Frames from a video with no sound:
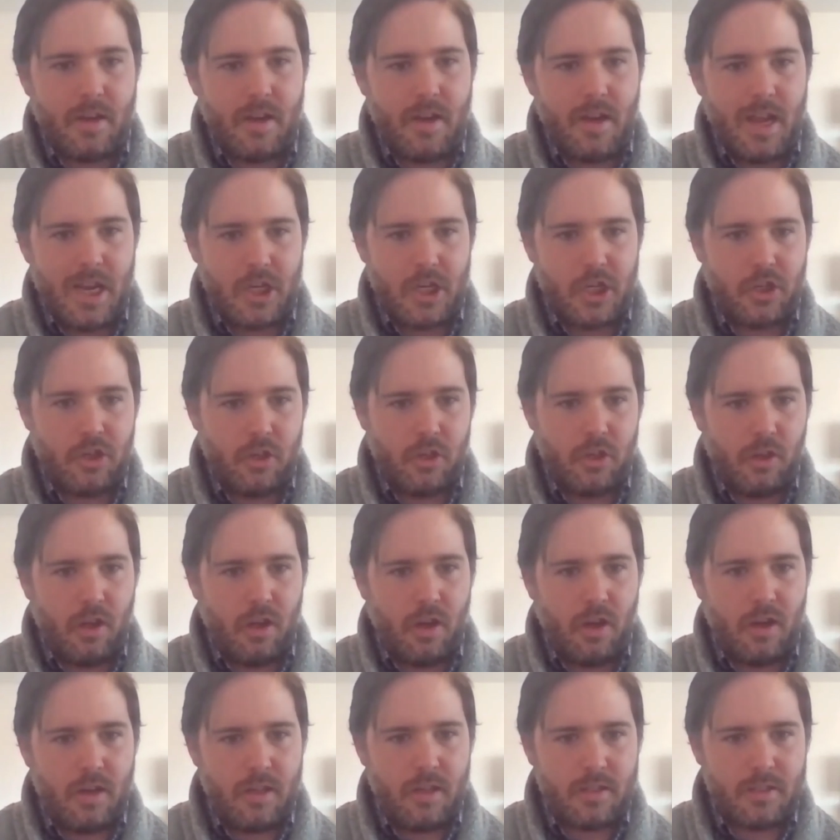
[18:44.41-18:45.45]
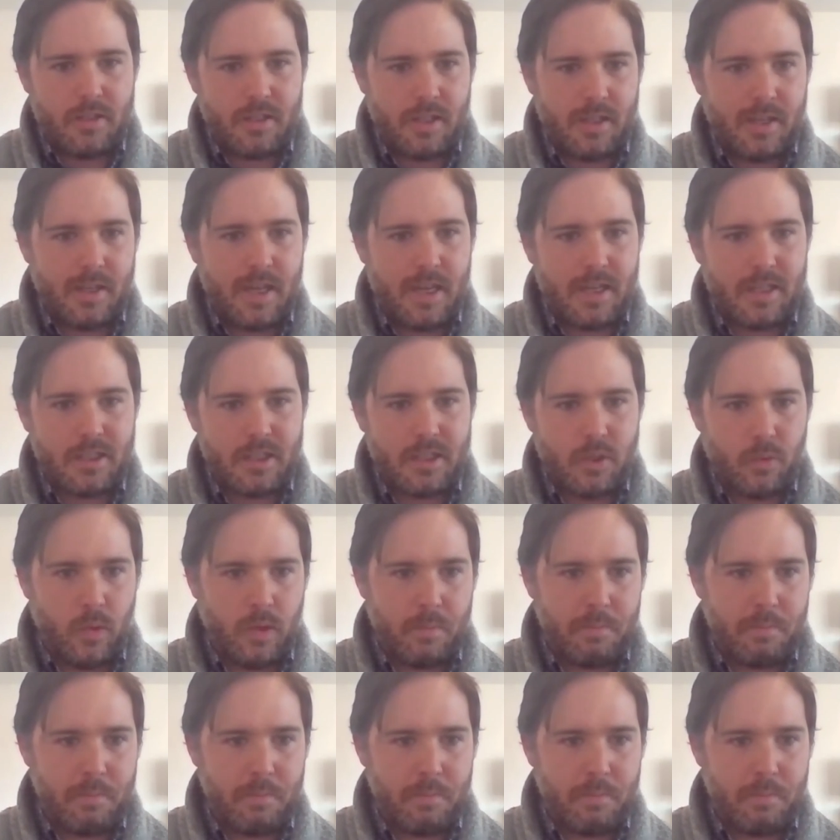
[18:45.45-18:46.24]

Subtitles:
national laws against the